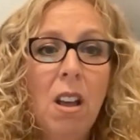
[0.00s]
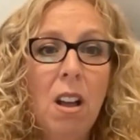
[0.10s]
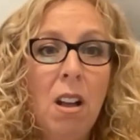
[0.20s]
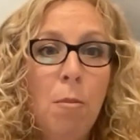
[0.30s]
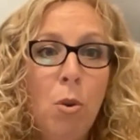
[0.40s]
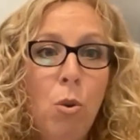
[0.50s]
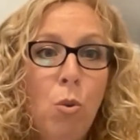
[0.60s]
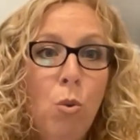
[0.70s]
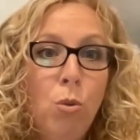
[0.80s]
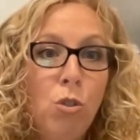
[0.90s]

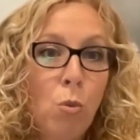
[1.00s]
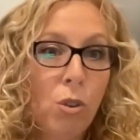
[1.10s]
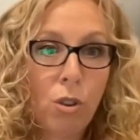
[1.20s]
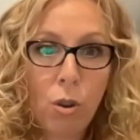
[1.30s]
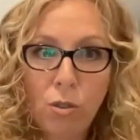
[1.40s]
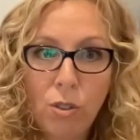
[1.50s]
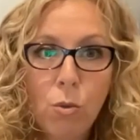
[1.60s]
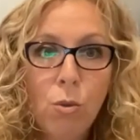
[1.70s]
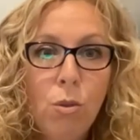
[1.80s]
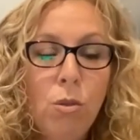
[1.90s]
who don't want to go to
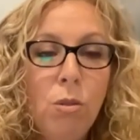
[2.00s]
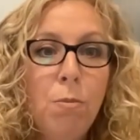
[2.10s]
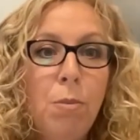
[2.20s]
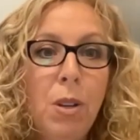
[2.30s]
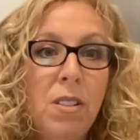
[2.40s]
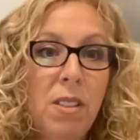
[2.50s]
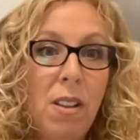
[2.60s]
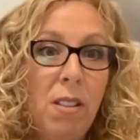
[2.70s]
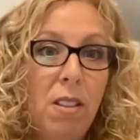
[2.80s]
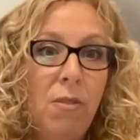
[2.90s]
school because
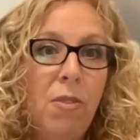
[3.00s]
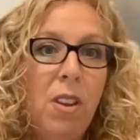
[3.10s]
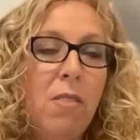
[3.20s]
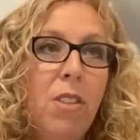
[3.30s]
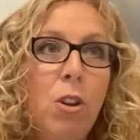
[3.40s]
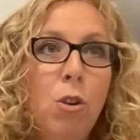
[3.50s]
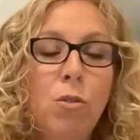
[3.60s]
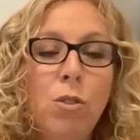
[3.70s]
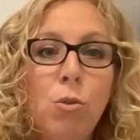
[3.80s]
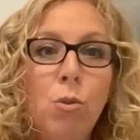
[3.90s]
they fear if they go to
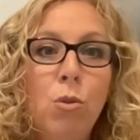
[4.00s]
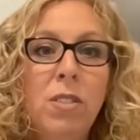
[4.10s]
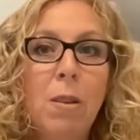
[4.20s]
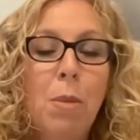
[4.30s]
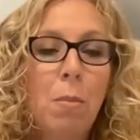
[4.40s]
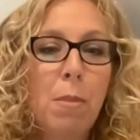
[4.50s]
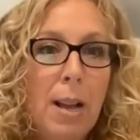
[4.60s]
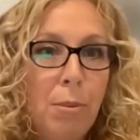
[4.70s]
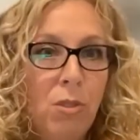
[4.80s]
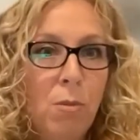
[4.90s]
school, something might
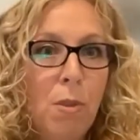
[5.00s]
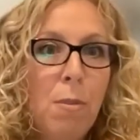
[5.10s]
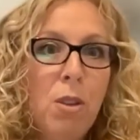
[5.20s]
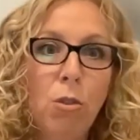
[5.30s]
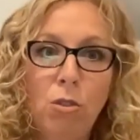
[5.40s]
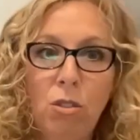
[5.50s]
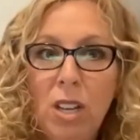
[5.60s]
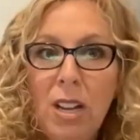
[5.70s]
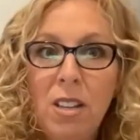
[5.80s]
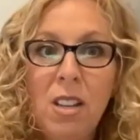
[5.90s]
happen to mommy or to
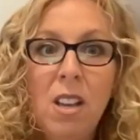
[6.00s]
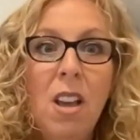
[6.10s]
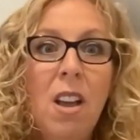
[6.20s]
daddy.